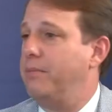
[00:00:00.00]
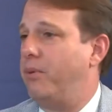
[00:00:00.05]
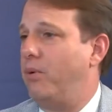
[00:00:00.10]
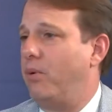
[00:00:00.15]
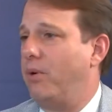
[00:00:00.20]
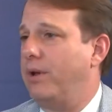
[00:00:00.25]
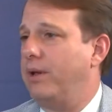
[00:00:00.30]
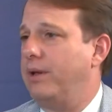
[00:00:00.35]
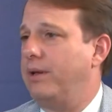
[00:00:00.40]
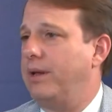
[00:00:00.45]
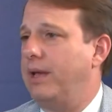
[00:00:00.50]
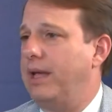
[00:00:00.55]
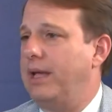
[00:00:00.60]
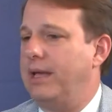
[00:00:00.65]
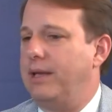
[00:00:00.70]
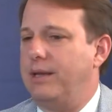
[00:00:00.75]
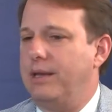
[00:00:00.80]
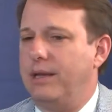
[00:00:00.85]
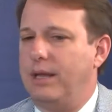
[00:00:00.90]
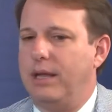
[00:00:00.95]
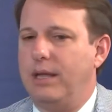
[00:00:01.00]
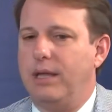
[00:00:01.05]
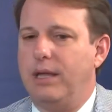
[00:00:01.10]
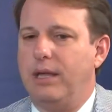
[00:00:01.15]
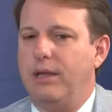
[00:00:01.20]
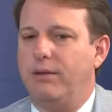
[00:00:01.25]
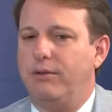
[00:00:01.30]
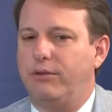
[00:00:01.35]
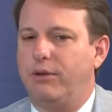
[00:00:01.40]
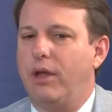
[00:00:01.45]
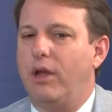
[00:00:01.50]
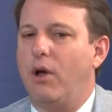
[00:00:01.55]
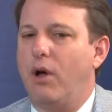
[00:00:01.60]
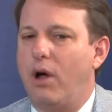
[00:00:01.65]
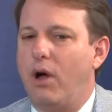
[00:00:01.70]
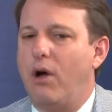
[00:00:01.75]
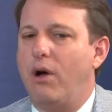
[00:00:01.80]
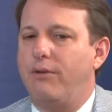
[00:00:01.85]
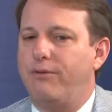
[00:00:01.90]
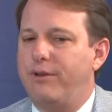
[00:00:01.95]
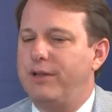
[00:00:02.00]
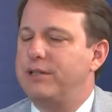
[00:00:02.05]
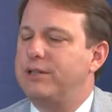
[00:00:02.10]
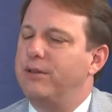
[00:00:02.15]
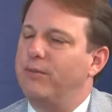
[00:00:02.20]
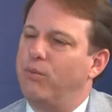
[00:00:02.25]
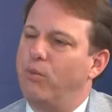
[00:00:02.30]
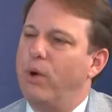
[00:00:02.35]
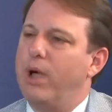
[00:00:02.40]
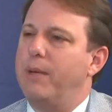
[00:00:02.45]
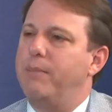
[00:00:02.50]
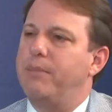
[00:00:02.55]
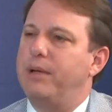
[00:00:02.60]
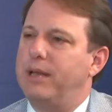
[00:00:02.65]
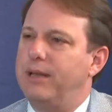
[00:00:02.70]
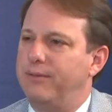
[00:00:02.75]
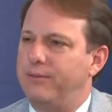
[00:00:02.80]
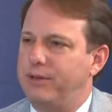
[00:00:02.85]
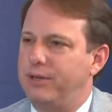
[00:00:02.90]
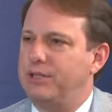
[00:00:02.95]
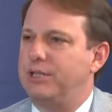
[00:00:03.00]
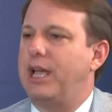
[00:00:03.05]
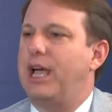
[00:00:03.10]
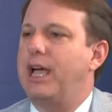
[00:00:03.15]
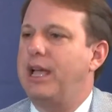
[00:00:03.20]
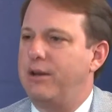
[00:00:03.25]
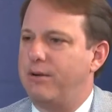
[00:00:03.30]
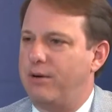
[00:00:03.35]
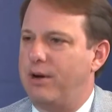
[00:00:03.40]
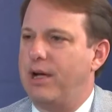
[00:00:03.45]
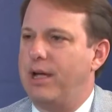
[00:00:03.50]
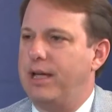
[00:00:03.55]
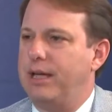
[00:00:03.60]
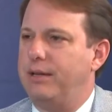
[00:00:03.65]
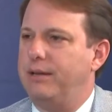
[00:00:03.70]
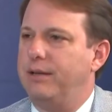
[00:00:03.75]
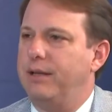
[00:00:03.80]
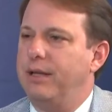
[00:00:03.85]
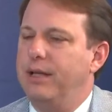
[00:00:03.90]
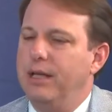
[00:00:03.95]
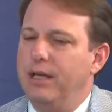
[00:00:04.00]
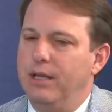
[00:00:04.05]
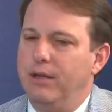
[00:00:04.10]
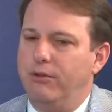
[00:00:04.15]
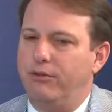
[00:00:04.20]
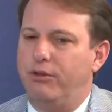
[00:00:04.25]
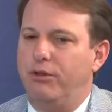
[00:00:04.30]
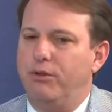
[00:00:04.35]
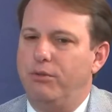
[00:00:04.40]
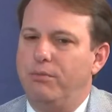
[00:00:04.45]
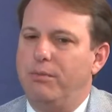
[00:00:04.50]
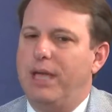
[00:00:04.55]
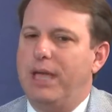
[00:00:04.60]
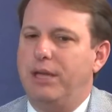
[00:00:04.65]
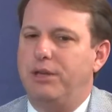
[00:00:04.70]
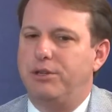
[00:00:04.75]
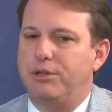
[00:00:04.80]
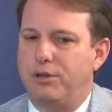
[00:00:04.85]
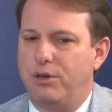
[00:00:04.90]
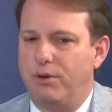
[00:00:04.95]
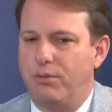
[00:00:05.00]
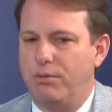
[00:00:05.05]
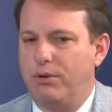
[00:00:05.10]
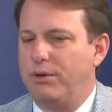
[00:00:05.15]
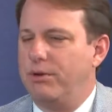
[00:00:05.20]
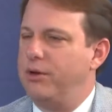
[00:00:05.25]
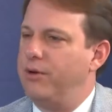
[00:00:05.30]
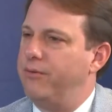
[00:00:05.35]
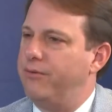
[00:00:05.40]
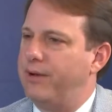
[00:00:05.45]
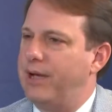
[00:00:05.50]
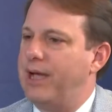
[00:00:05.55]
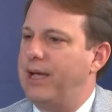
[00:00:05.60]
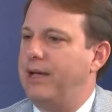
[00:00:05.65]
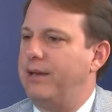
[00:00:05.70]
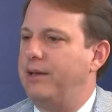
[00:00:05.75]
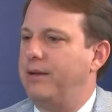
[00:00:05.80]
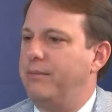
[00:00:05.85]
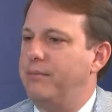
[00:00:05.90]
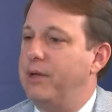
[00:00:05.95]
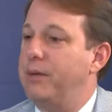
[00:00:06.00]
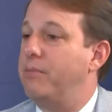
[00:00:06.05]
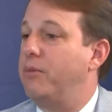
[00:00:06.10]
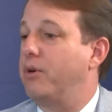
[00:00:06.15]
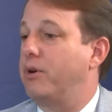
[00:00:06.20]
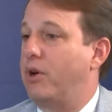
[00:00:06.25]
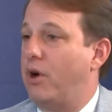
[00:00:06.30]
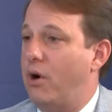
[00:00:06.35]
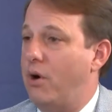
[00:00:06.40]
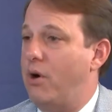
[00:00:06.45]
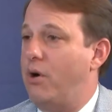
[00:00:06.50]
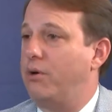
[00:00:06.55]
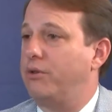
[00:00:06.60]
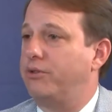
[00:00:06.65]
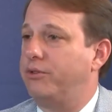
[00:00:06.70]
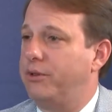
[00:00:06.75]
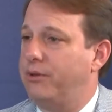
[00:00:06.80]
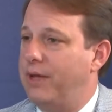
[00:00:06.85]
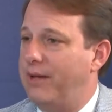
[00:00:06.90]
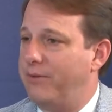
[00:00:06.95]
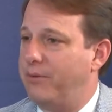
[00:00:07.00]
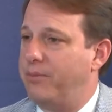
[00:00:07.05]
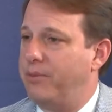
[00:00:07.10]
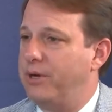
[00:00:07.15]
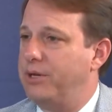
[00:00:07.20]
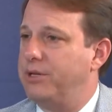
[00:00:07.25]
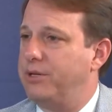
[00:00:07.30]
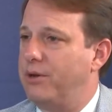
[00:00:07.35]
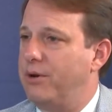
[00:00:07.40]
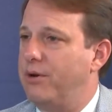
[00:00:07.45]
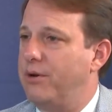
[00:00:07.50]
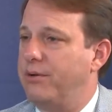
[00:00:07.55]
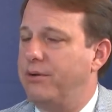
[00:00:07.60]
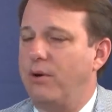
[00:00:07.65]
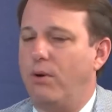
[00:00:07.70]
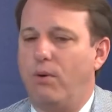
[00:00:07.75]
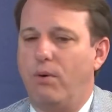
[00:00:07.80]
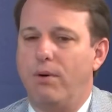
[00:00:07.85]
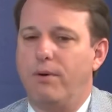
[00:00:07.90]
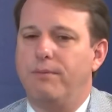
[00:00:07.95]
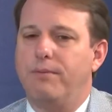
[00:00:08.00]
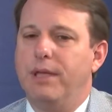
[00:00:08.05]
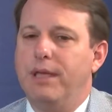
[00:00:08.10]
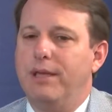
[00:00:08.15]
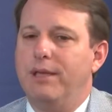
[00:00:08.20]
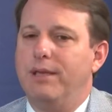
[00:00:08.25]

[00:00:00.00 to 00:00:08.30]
important, and it's an offensive weapon if designed right, to make sure when you find a member calls to have a pre-cert, or